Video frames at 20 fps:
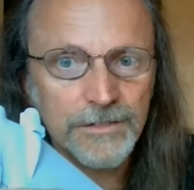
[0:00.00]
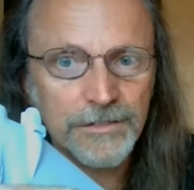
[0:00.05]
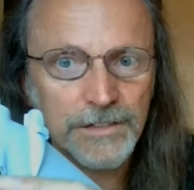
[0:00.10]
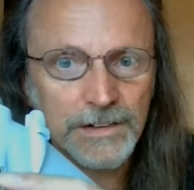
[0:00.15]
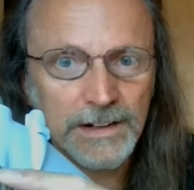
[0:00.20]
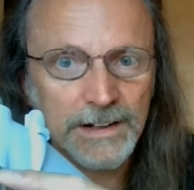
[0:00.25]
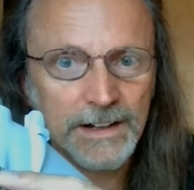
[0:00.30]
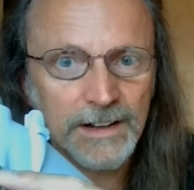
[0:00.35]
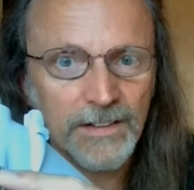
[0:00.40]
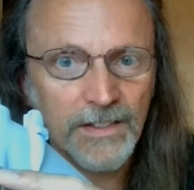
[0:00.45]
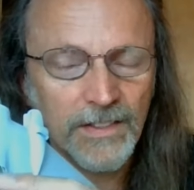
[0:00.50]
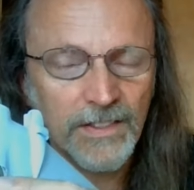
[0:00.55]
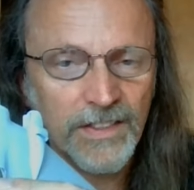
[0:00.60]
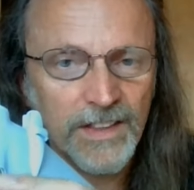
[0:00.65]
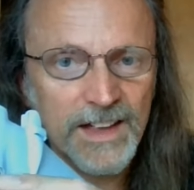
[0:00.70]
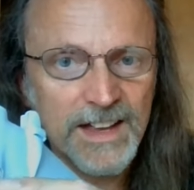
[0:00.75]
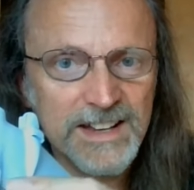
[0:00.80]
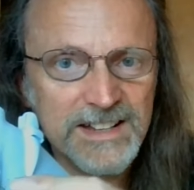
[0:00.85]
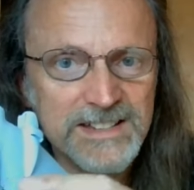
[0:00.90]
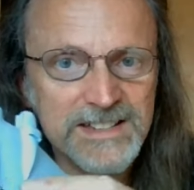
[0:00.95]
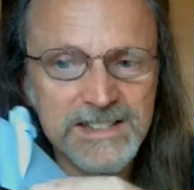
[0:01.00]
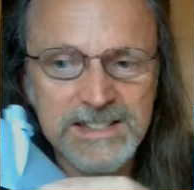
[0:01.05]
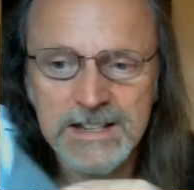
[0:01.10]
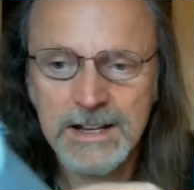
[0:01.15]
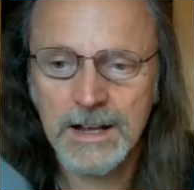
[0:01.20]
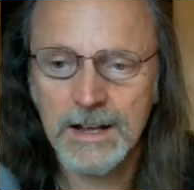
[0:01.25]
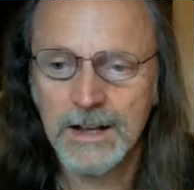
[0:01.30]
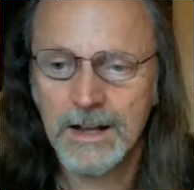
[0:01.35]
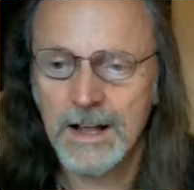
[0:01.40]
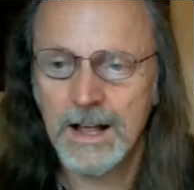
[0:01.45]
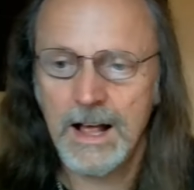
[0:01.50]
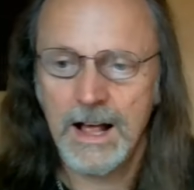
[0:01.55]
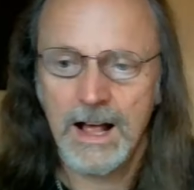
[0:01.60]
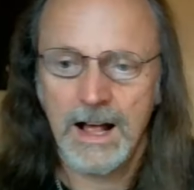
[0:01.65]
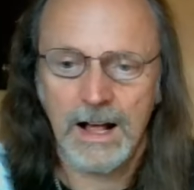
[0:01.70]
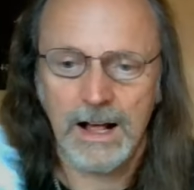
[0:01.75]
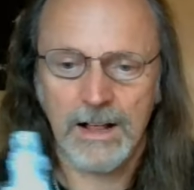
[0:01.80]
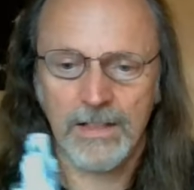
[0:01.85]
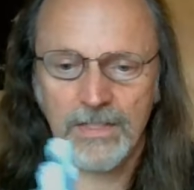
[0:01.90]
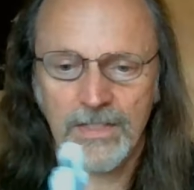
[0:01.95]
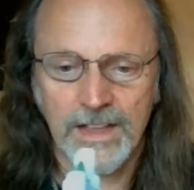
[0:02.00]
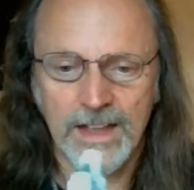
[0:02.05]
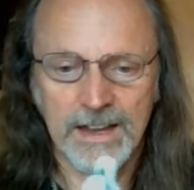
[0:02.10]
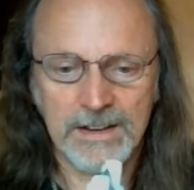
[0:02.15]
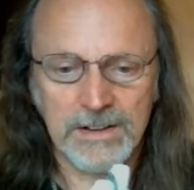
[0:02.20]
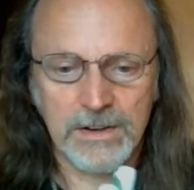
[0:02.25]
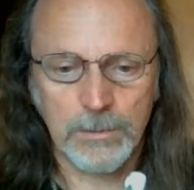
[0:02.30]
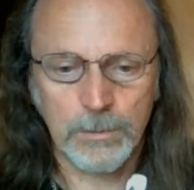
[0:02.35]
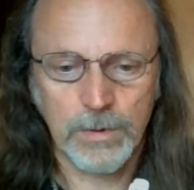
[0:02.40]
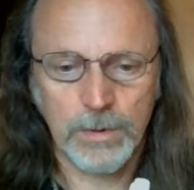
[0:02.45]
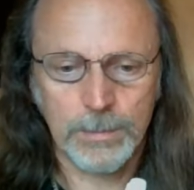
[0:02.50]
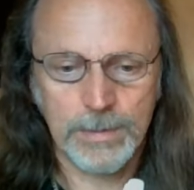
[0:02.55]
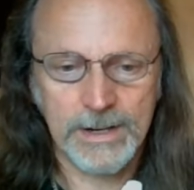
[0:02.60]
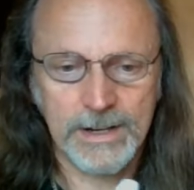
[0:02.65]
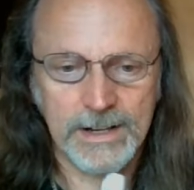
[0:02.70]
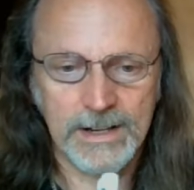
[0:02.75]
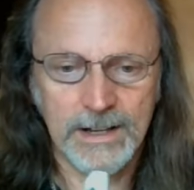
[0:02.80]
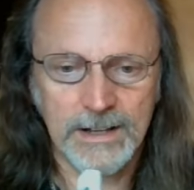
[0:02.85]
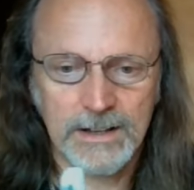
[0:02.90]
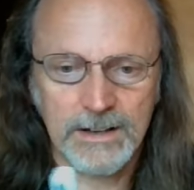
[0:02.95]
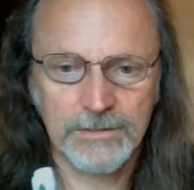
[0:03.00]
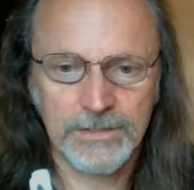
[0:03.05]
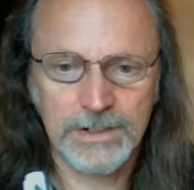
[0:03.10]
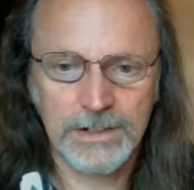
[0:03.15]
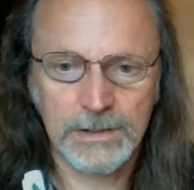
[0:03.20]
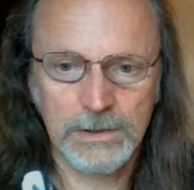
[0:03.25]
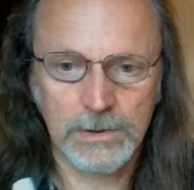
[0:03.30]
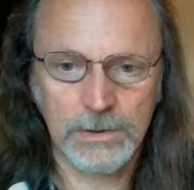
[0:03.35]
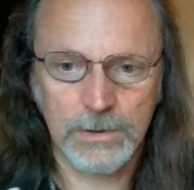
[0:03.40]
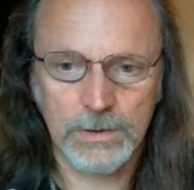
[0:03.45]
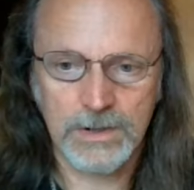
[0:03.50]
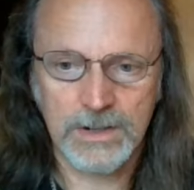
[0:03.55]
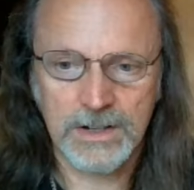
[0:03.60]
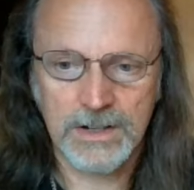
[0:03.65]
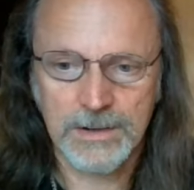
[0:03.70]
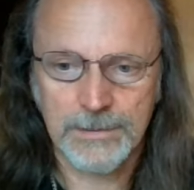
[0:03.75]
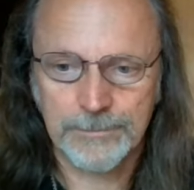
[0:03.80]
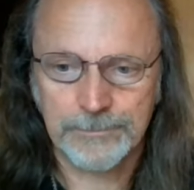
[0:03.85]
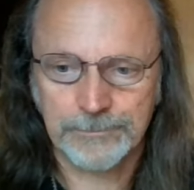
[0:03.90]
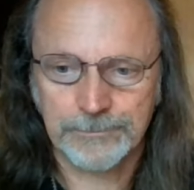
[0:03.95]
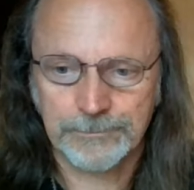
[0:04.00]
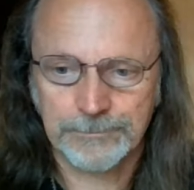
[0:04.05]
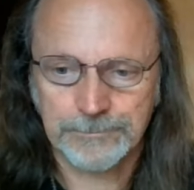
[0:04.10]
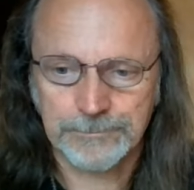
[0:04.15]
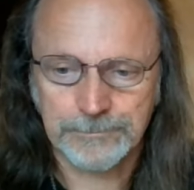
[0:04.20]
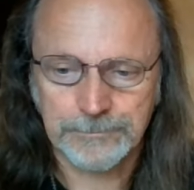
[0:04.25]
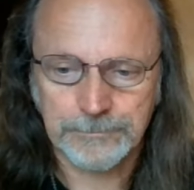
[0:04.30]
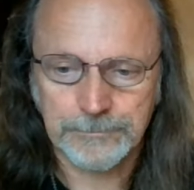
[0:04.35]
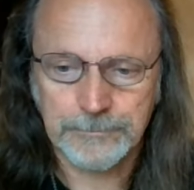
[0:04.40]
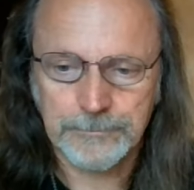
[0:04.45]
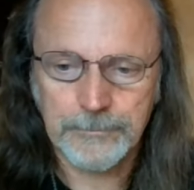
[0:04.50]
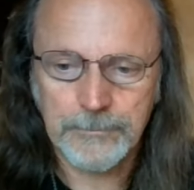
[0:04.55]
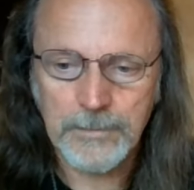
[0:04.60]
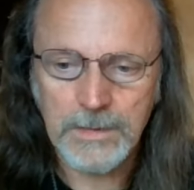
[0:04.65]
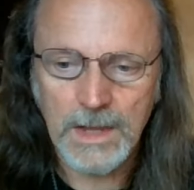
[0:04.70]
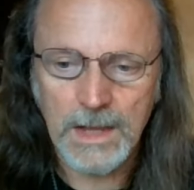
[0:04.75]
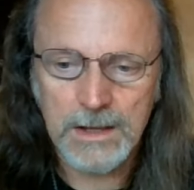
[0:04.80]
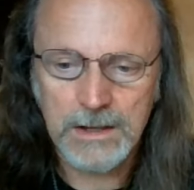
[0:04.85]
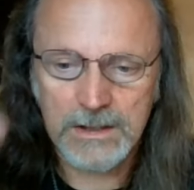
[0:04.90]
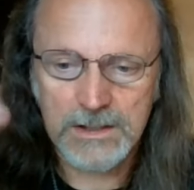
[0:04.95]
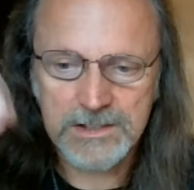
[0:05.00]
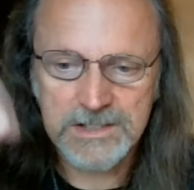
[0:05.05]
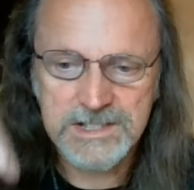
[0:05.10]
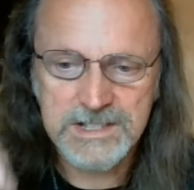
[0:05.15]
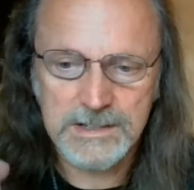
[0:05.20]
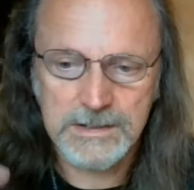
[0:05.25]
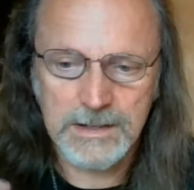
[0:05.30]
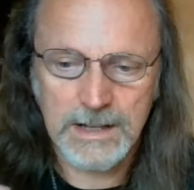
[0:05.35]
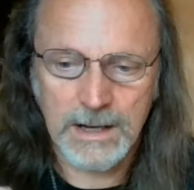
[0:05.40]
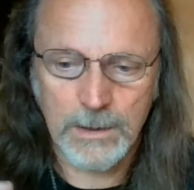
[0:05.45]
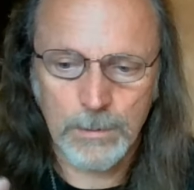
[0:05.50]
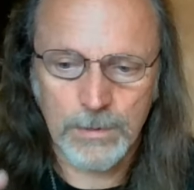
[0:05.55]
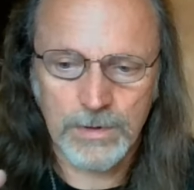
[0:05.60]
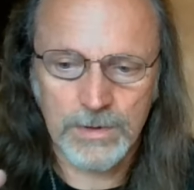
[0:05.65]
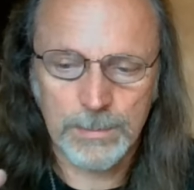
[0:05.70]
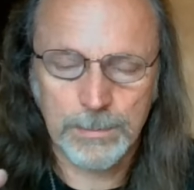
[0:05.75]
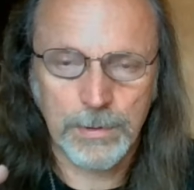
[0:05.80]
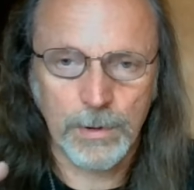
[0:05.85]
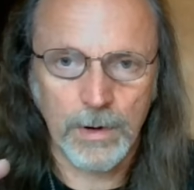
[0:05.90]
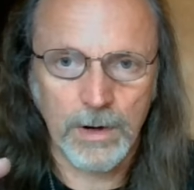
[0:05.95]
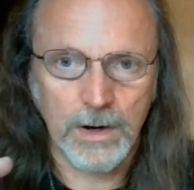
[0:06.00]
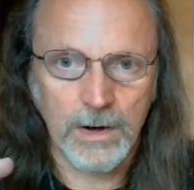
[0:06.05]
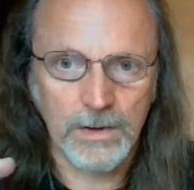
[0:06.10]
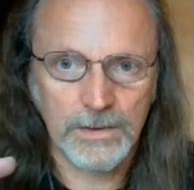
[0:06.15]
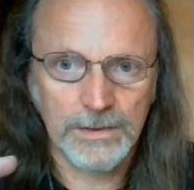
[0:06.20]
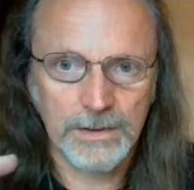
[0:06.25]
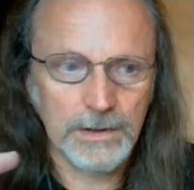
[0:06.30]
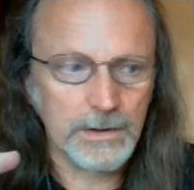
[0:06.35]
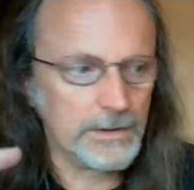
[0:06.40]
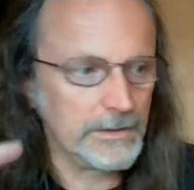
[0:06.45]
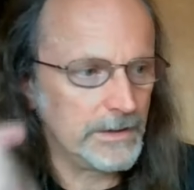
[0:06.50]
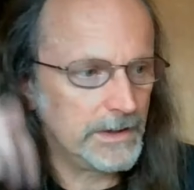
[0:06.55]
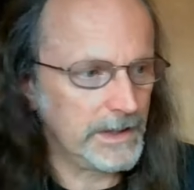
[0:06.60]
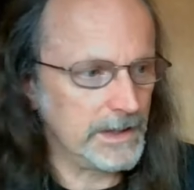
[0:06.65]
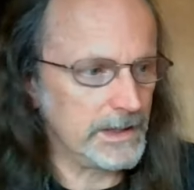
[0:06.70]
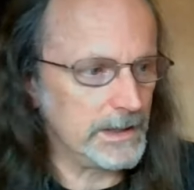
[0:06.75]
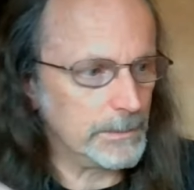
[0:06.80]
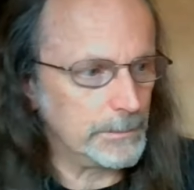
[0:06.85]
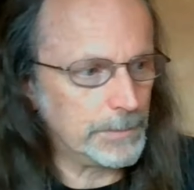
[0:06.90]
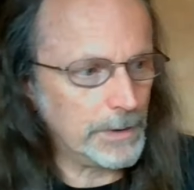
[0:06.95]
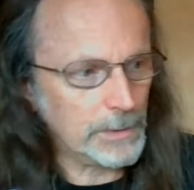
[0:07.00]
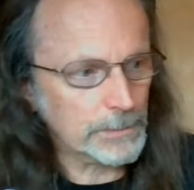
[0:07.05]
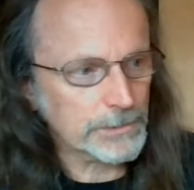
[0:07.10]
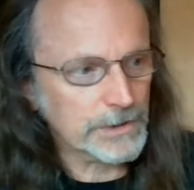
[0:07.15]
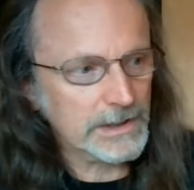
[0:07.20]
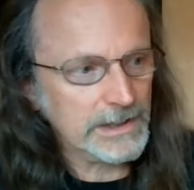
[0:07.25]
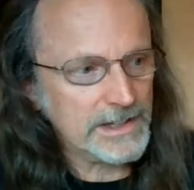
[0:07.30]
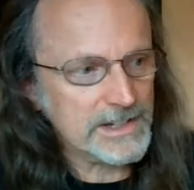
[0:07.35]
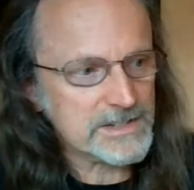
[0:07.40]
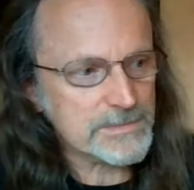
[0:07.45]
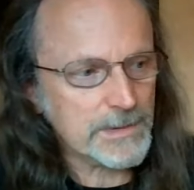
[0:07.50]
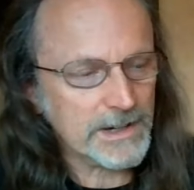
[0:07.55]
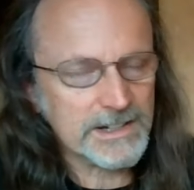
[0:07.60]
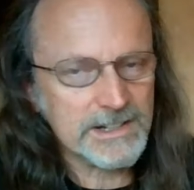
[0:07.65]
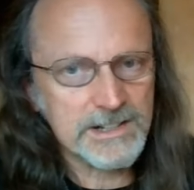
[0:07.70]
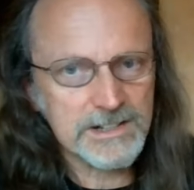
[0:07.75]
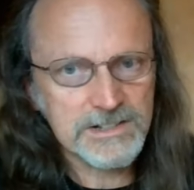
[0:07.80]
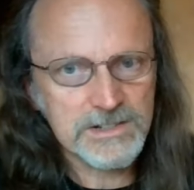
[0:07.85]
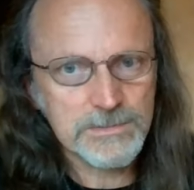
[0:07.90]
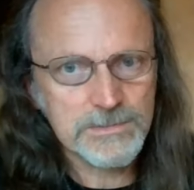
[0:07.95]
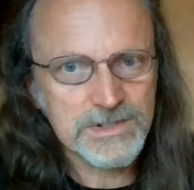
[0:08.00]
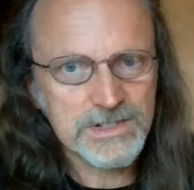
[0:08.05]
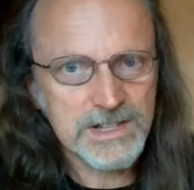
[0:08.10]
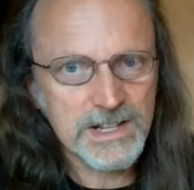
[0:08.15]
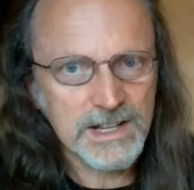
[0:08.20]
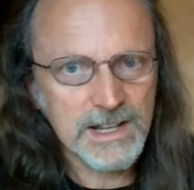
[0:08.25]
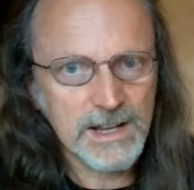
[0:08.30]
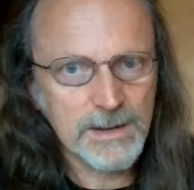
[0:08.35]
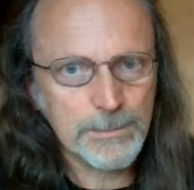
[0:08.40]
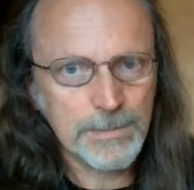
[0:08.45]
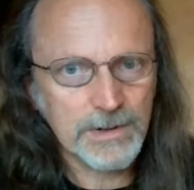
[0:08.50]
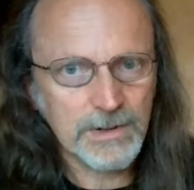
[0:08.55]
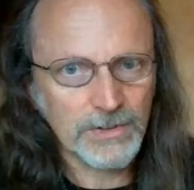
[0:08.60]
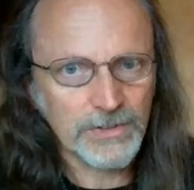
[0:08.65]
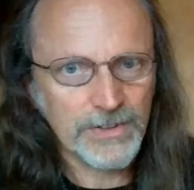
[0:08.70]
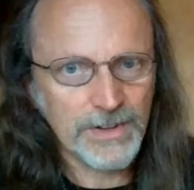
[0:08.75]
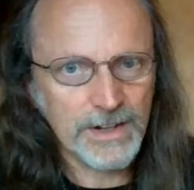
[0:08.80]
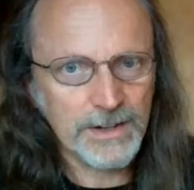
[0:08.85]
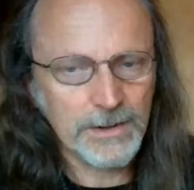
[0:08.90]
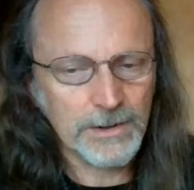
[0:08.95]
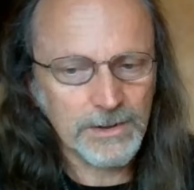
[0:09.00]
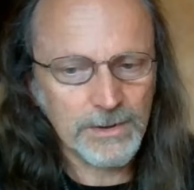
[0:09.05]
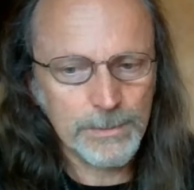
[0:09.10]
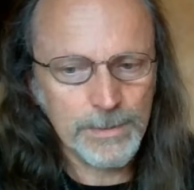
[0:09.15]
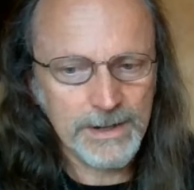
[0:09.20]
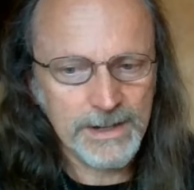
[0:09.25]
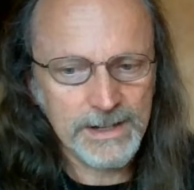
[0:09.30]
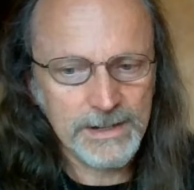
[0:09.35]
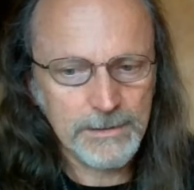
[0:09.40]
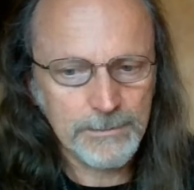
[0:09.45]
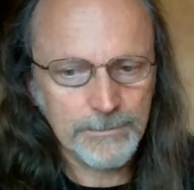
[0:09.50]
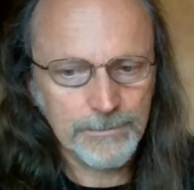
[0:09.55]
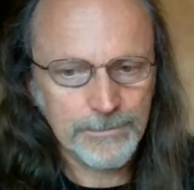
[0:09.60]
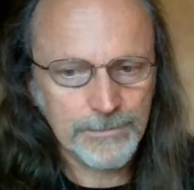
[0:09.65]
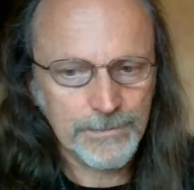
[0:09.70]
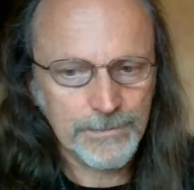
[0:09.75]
filling in this, and then we'll be having a look at how we're going to put on the bomb release mechanisms there, because they're not going to be